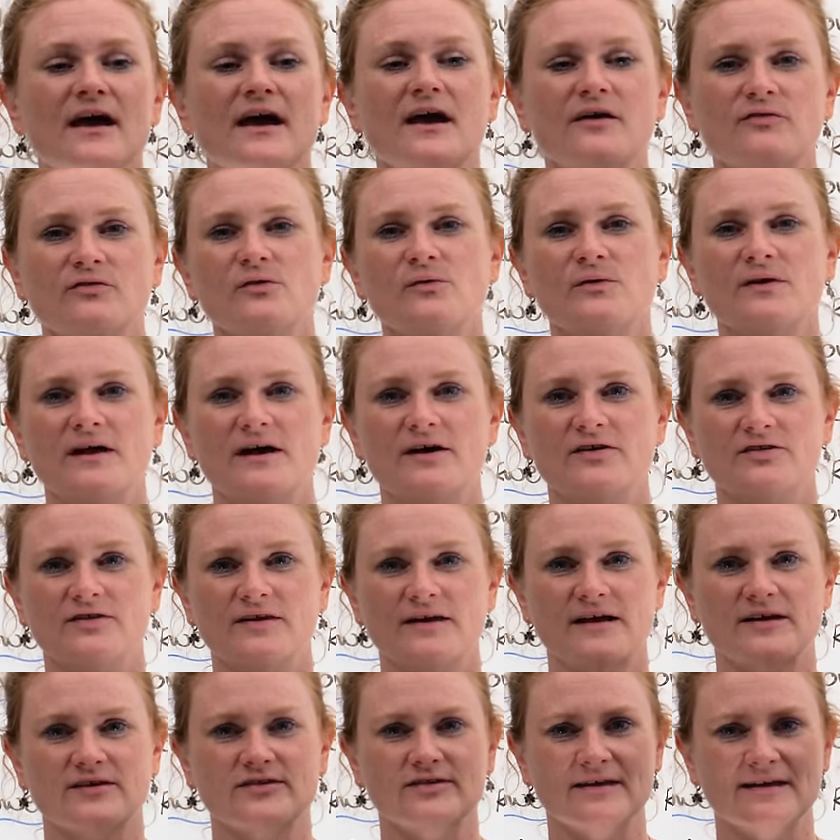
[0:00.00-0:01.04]
Everyone has an
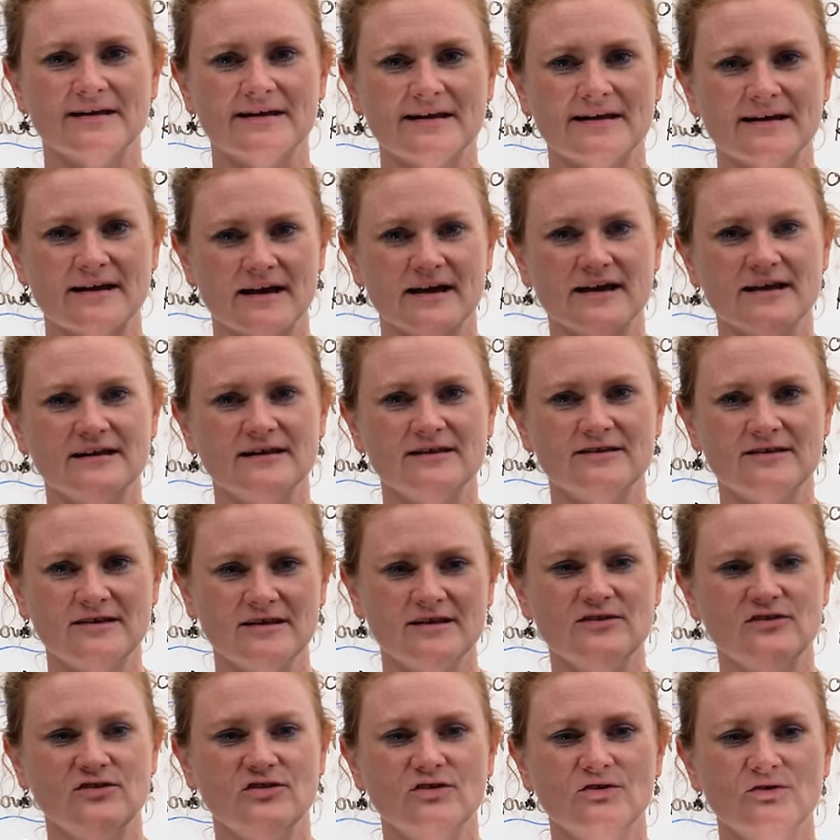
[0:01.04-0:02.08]
accent, and I'm gonna
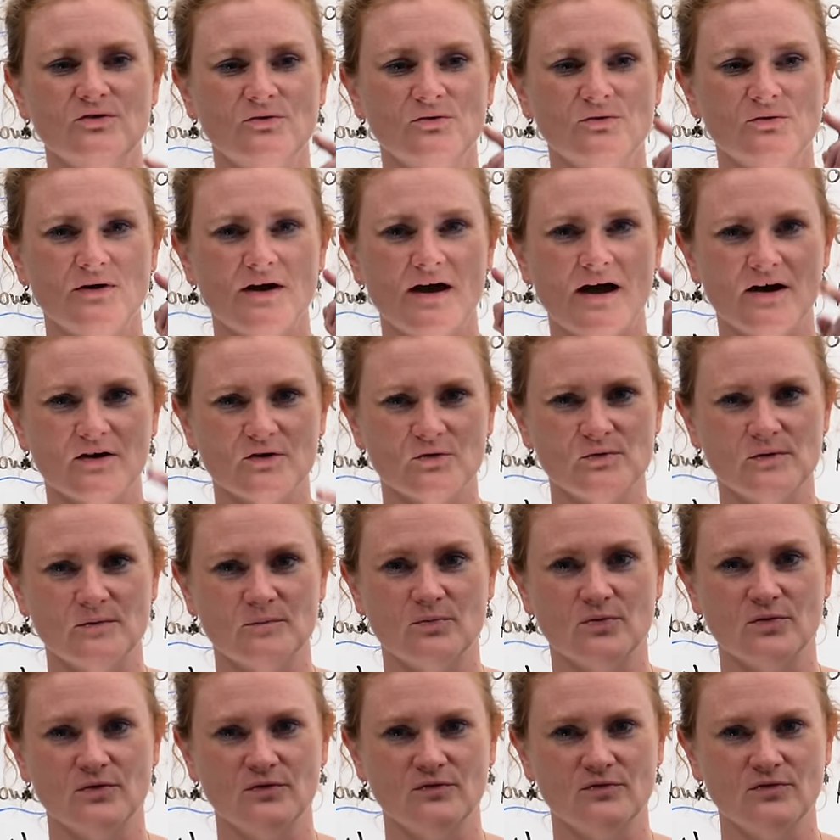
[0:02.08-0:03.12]
teach you how to
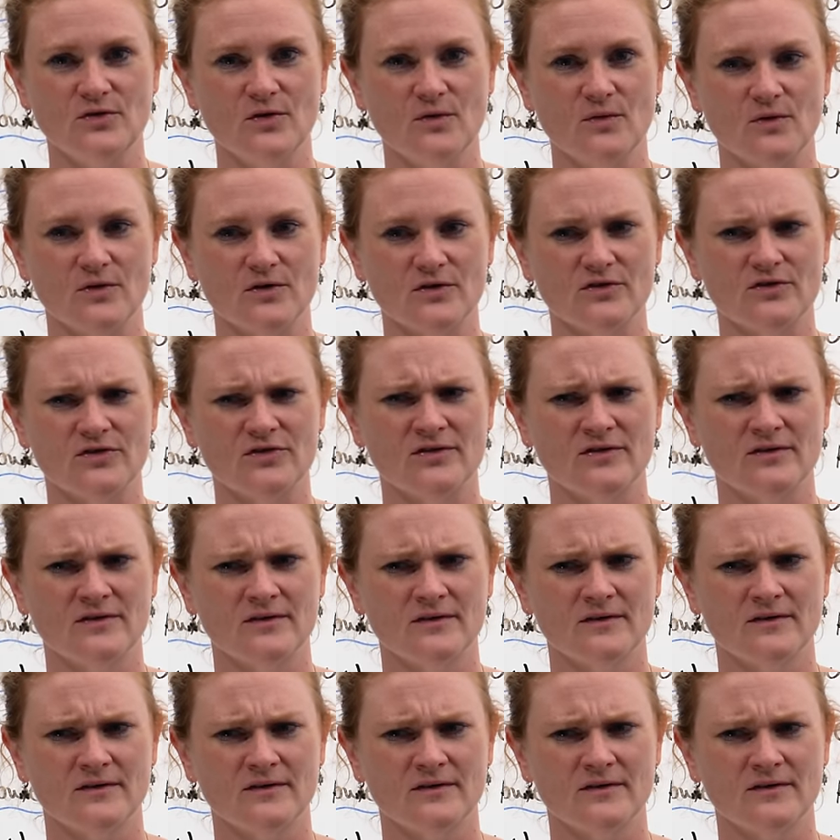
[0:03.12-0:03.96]
improve yours